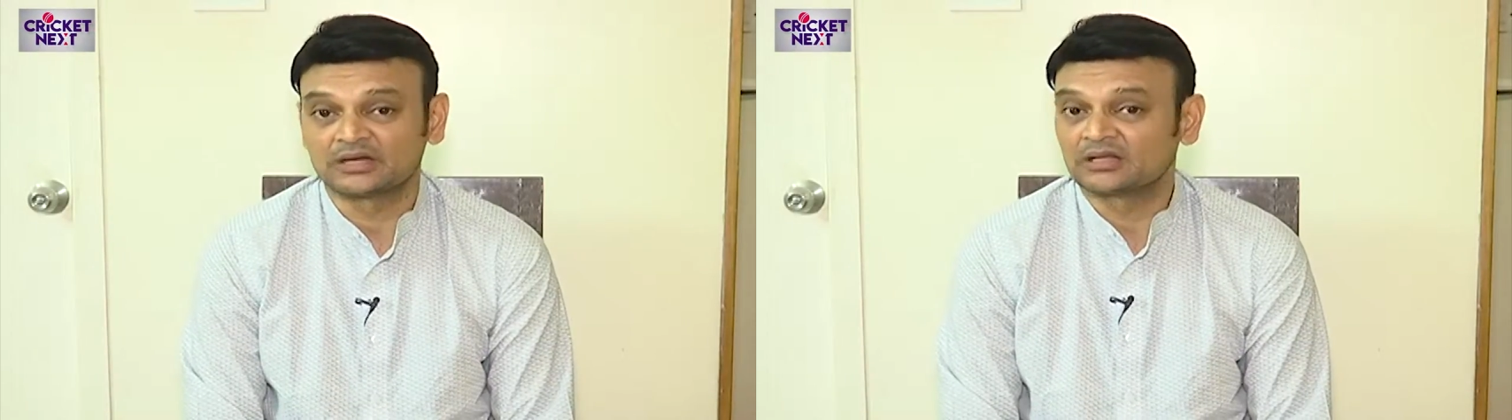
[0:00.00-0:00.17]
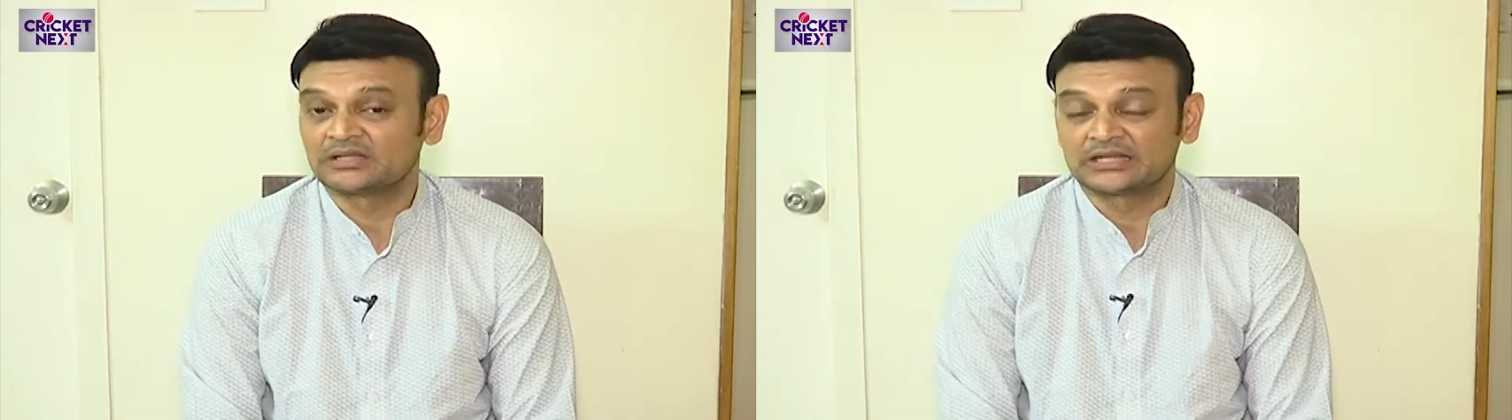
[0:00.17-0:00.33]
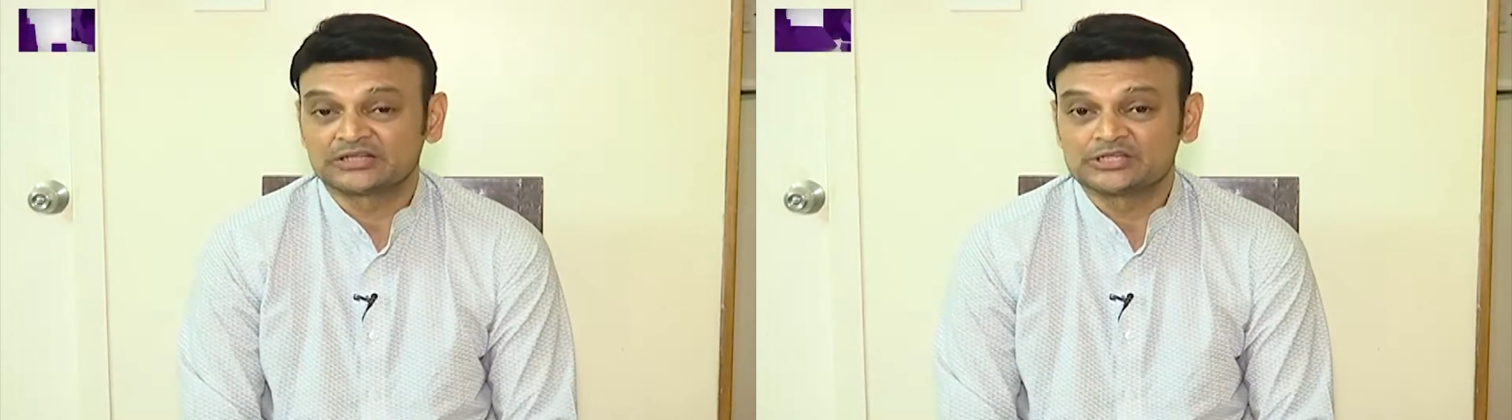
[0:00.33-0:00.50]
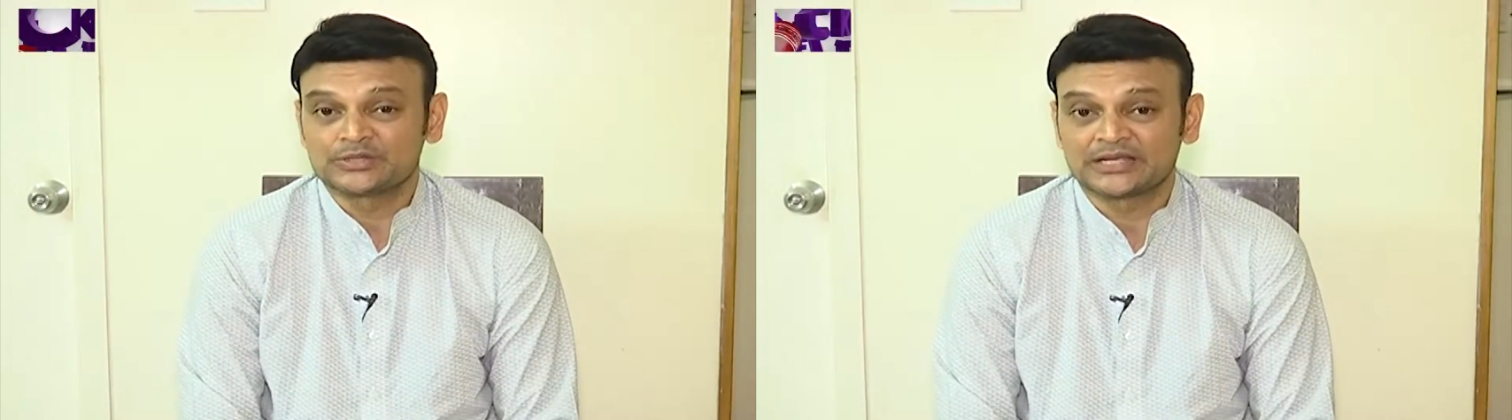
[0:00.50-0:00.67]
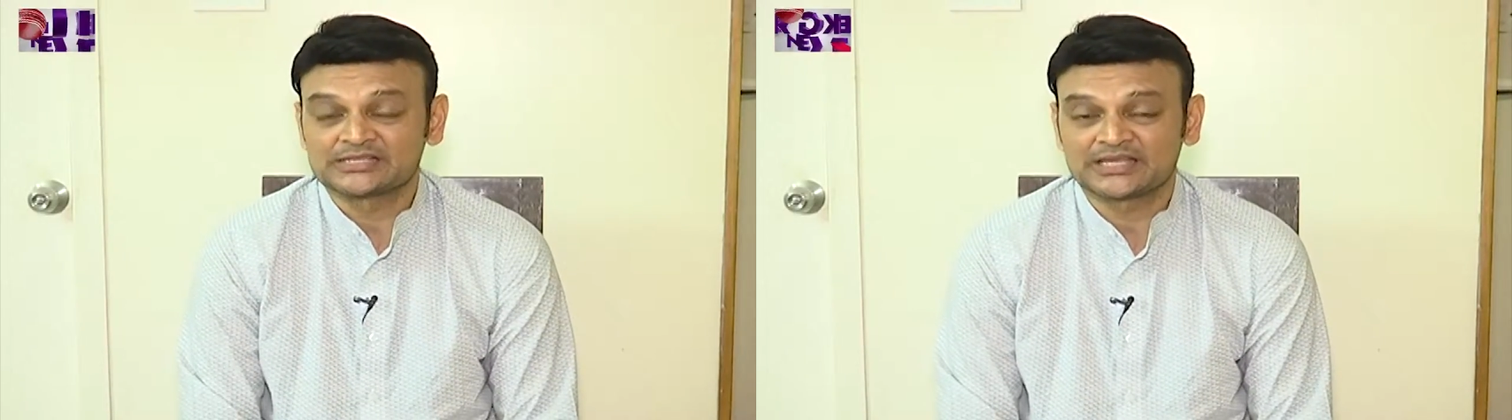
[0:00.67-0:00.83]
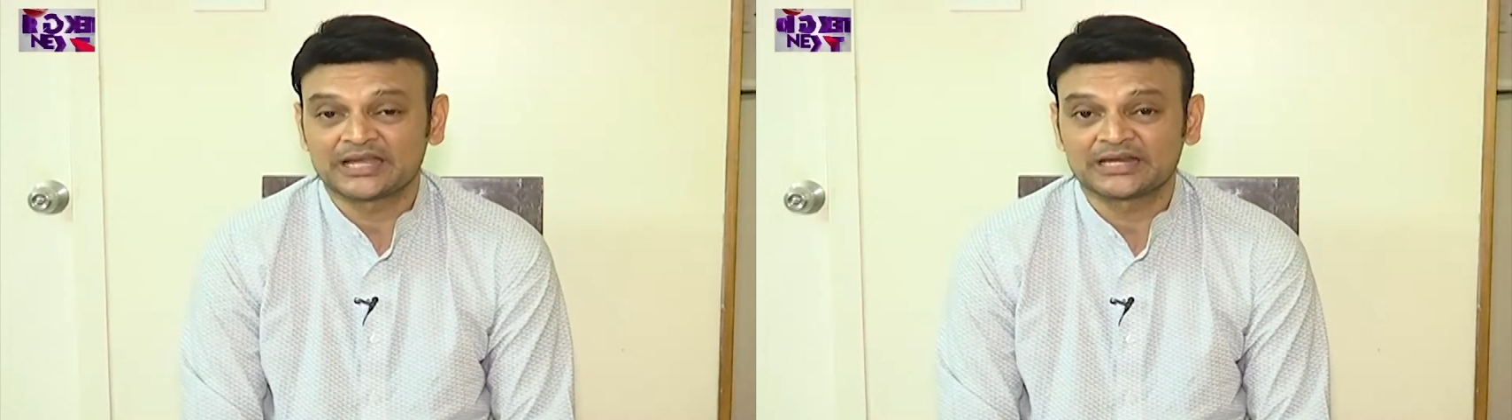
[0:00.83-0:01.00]
That tells you
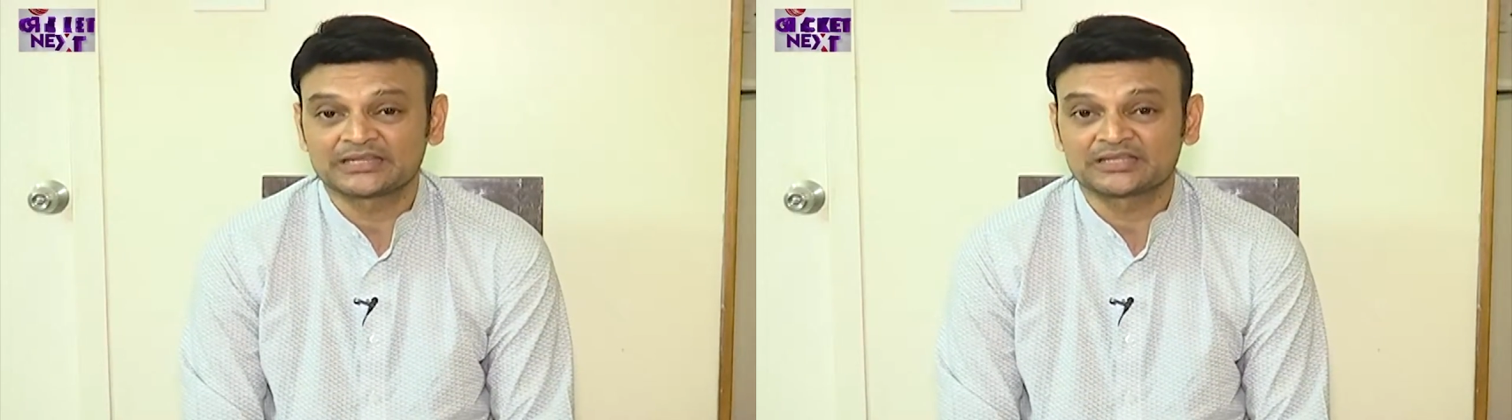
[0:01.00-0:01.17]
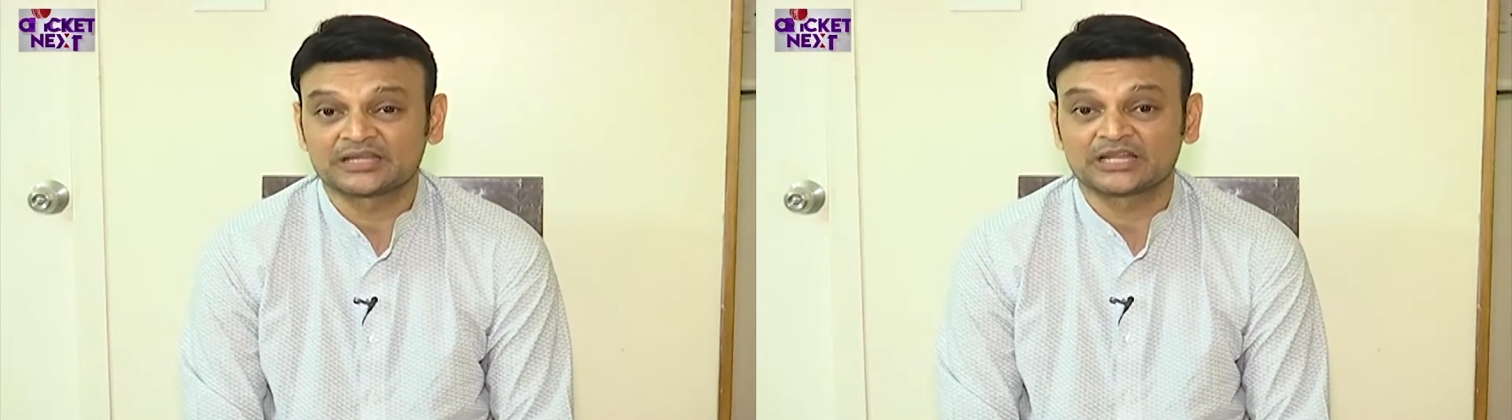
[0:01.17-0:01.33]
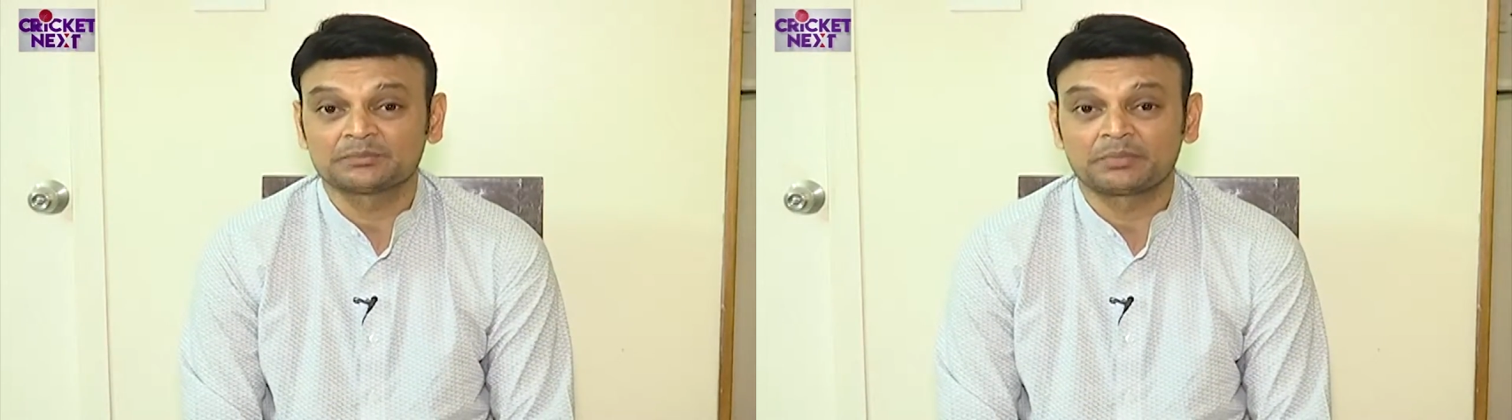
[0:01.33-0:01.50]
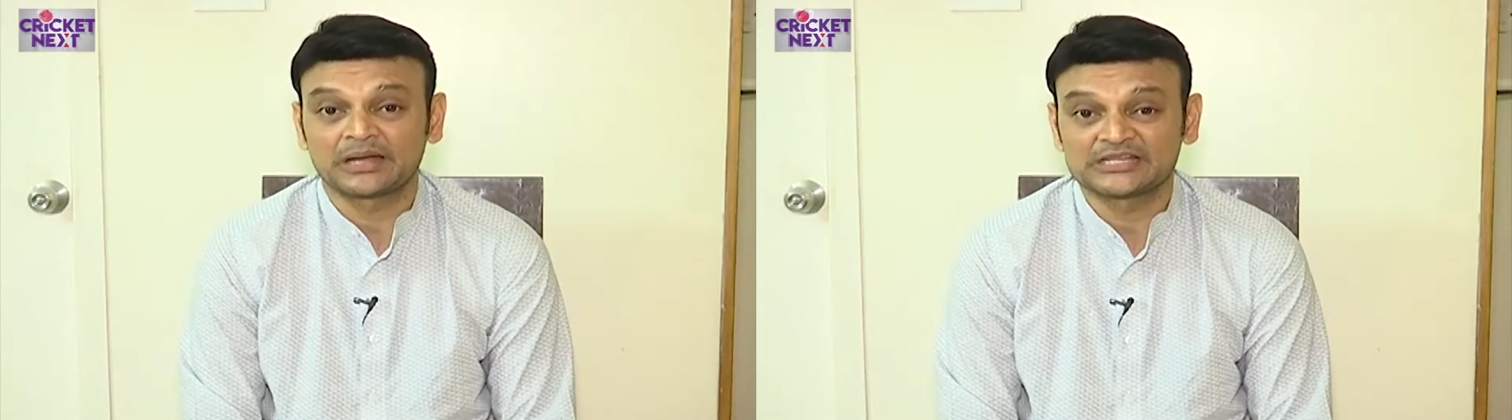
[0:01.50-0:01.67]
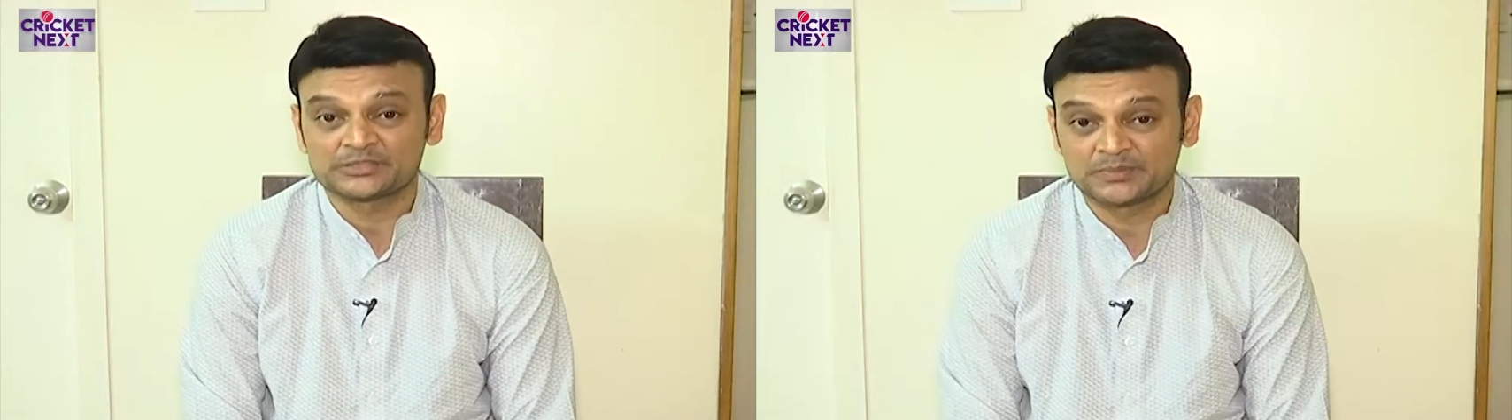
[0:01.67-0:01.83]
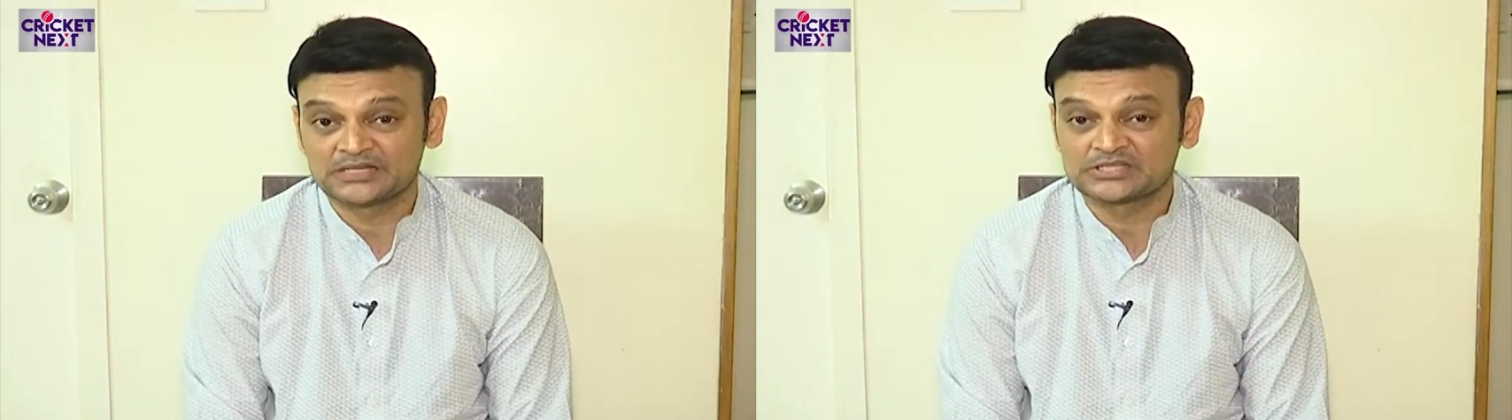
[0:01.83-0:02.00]
exactly that other
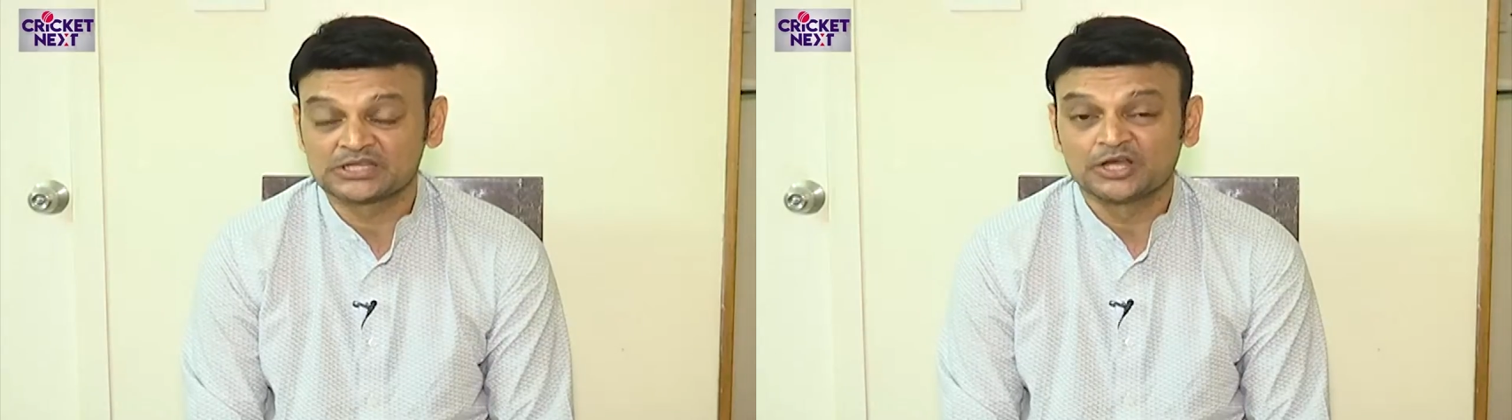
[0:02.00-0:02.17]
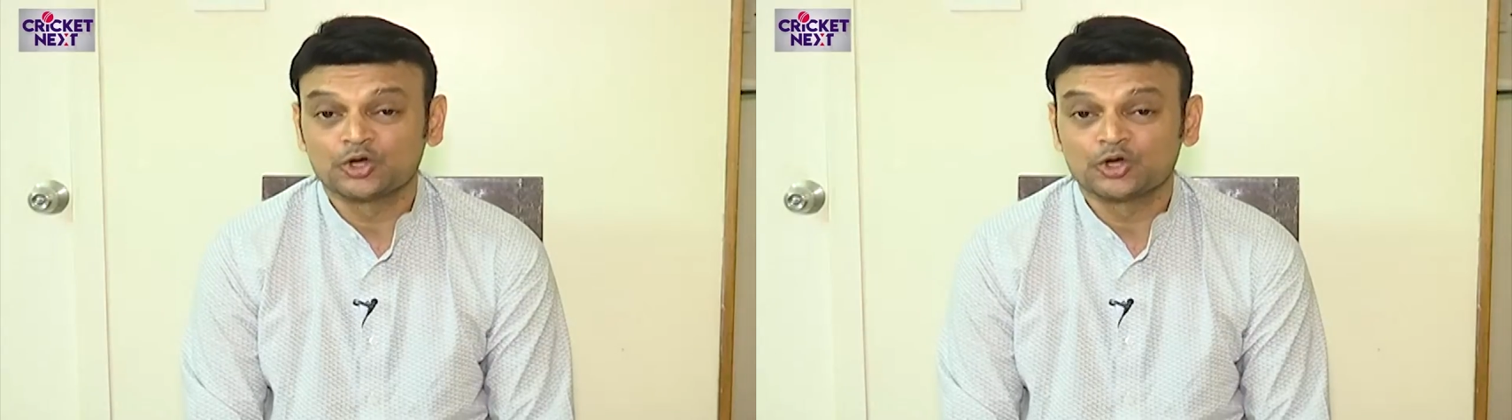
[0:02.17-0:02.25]
batsmen